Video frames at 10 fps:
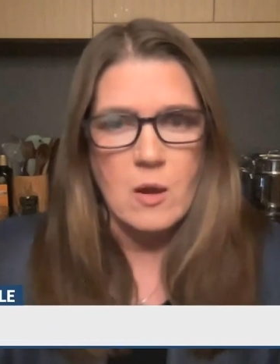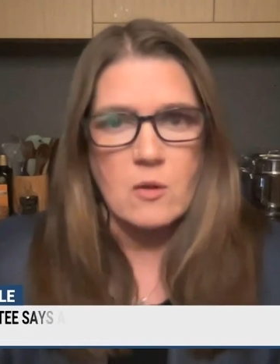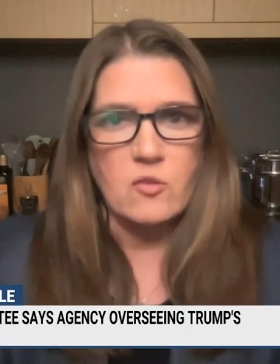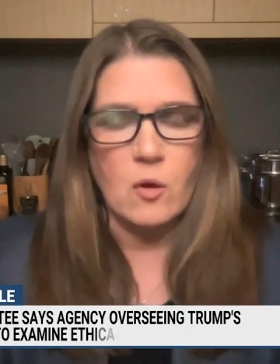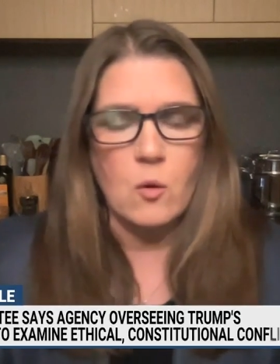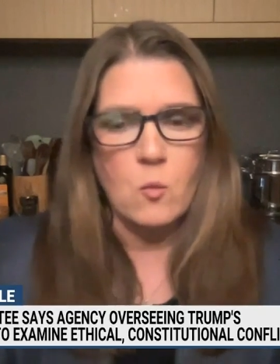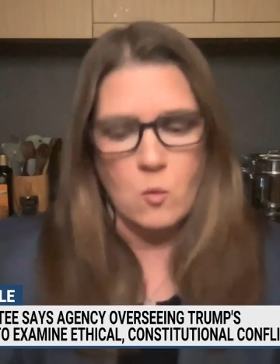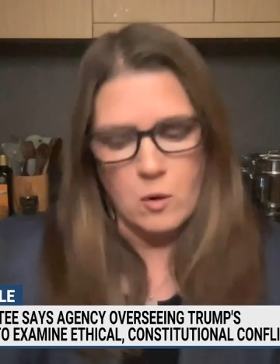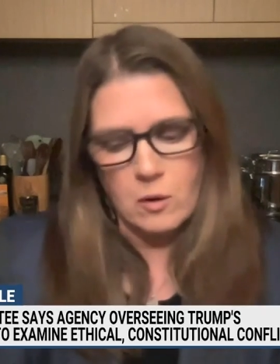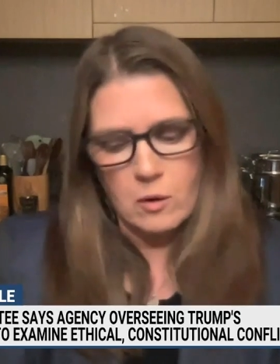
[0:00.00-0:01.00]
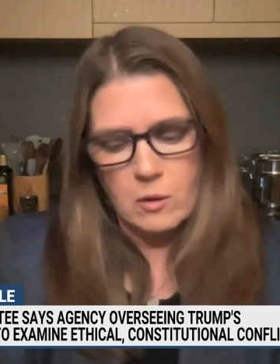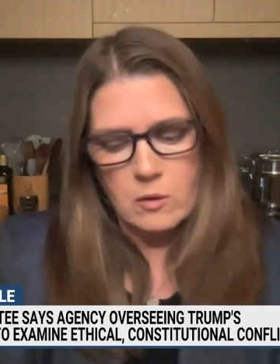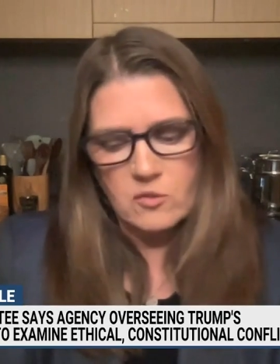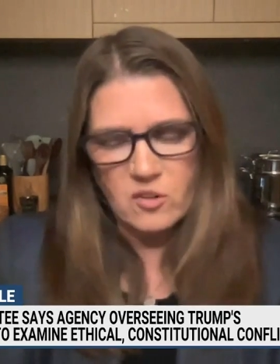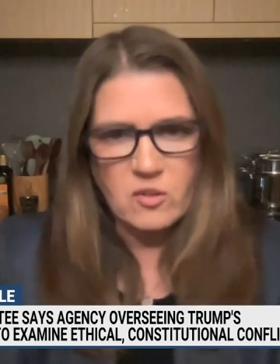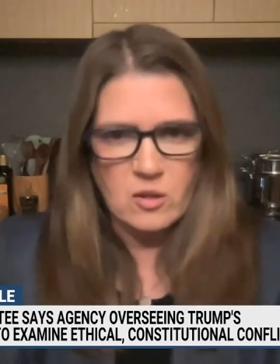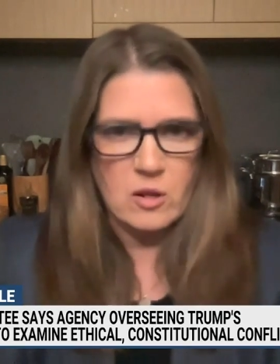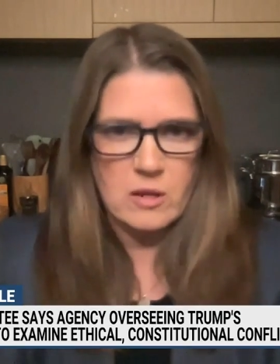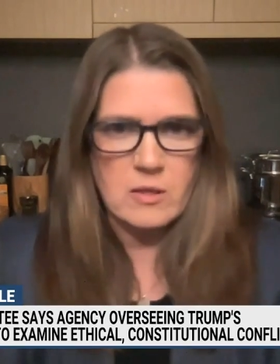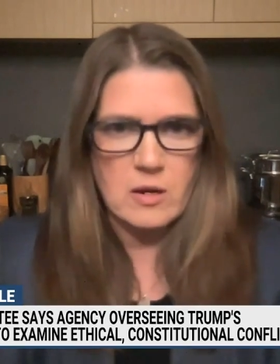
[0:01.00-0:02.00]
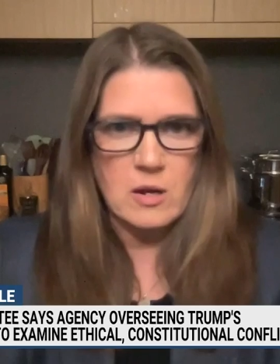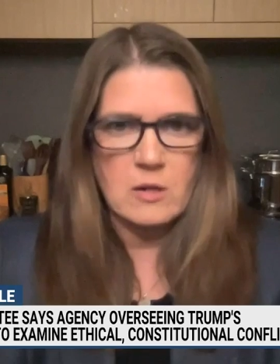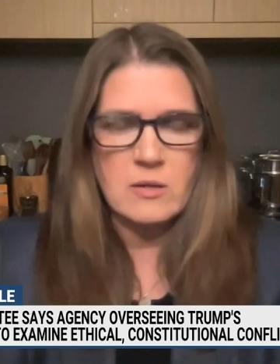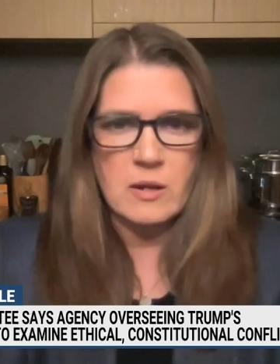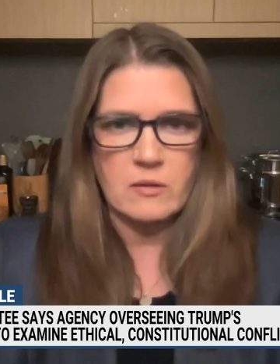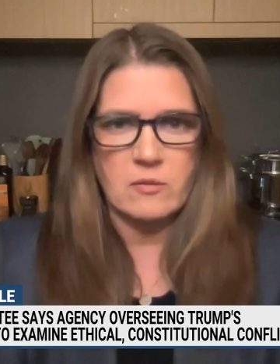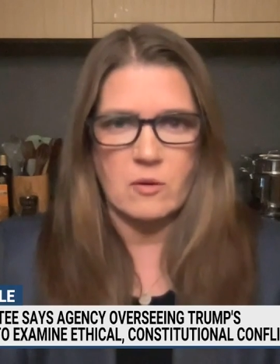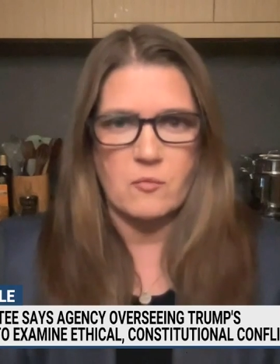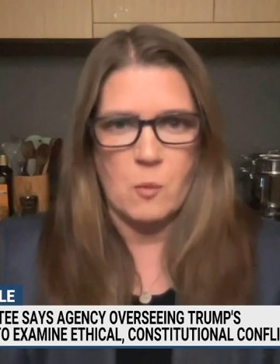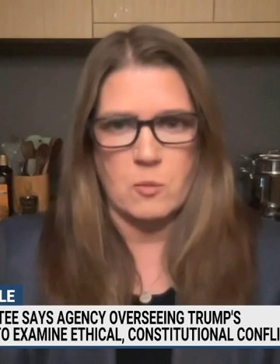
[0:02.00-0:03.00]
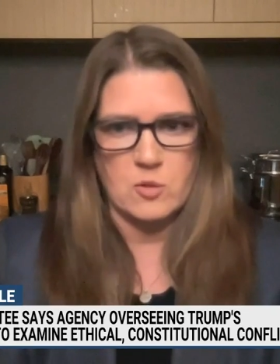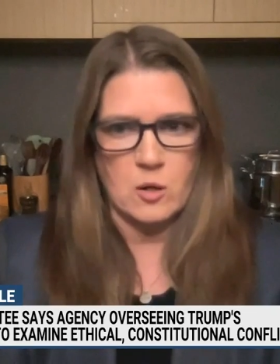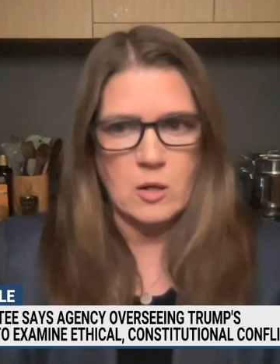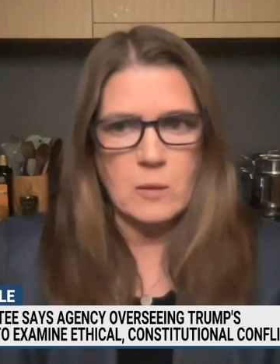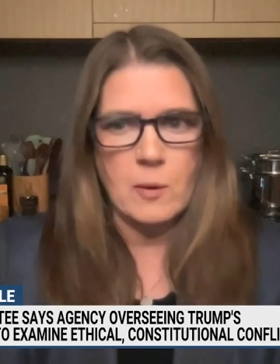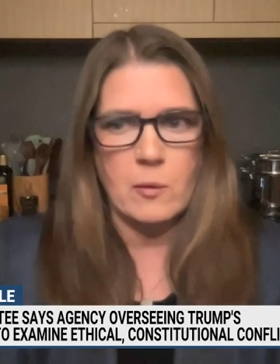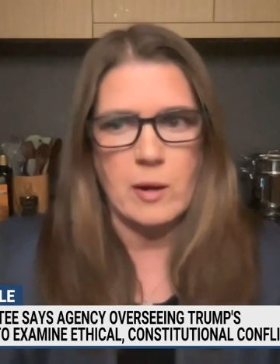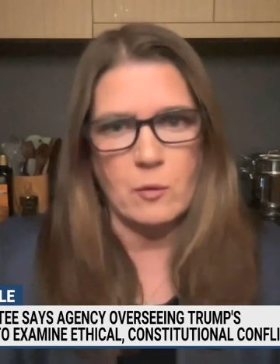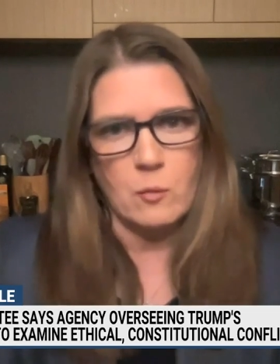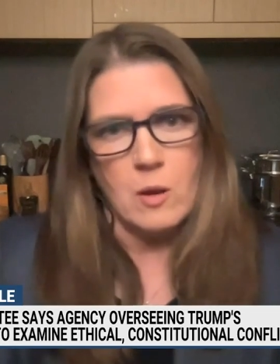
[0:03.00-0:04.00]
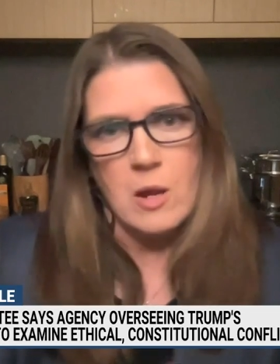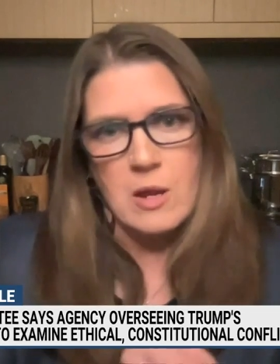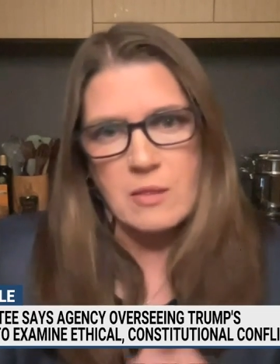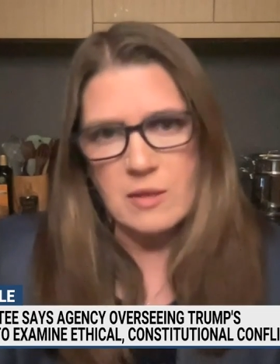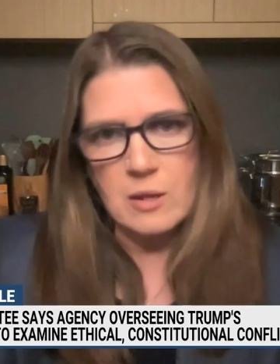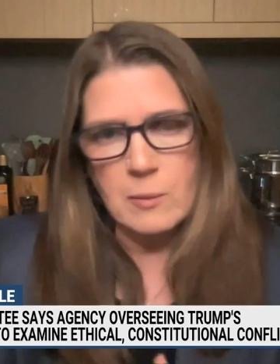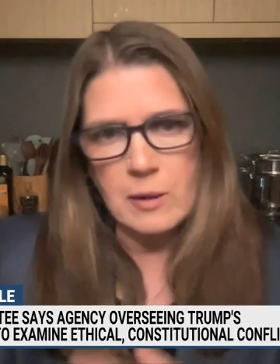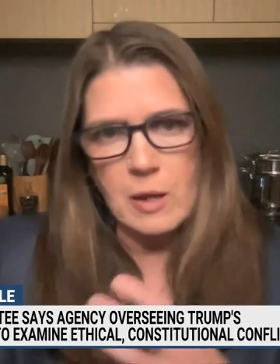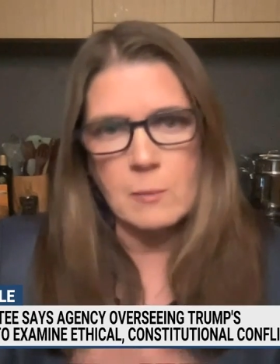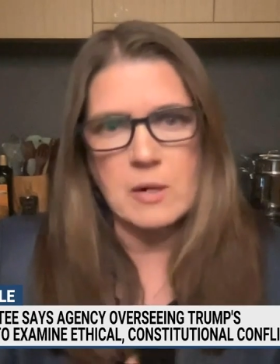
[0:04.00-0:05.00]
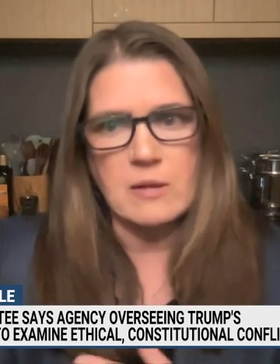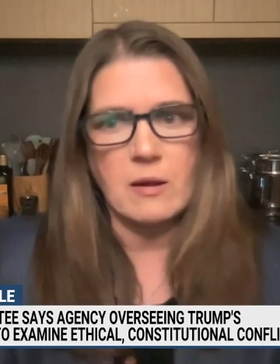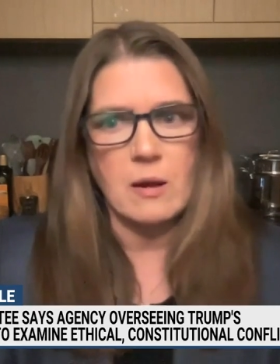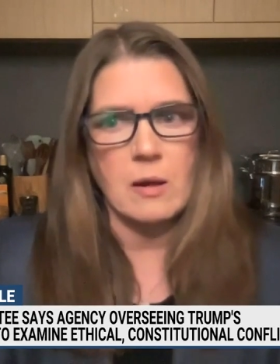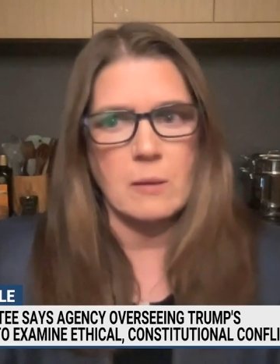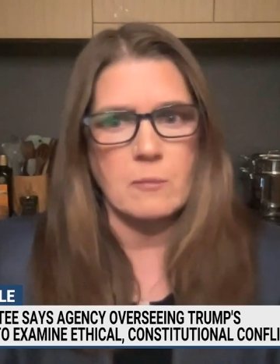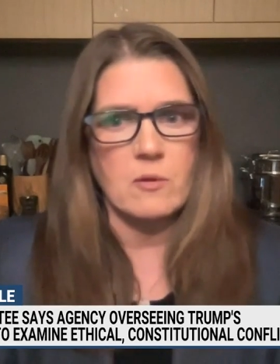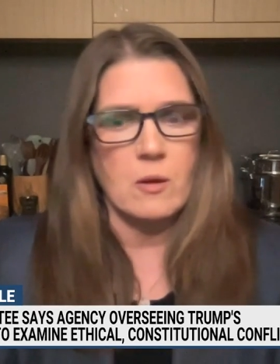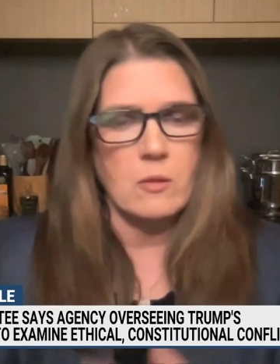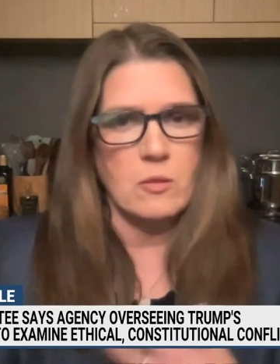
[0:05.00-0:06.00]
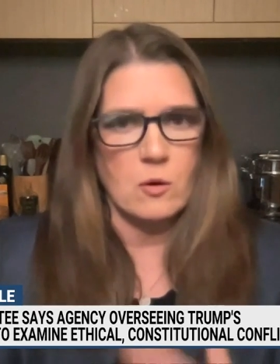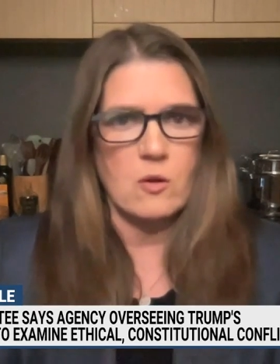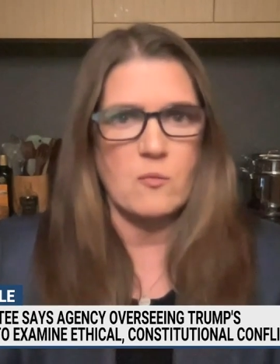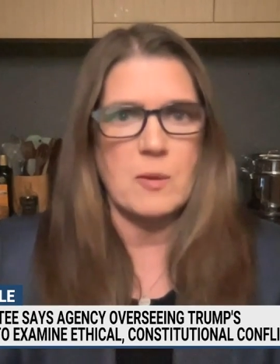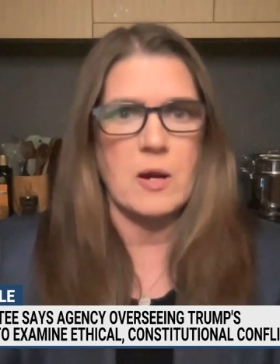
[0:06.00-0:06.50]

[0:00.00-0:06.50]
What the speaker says: So just in the context of what we're talking about right now, think about how many times there have been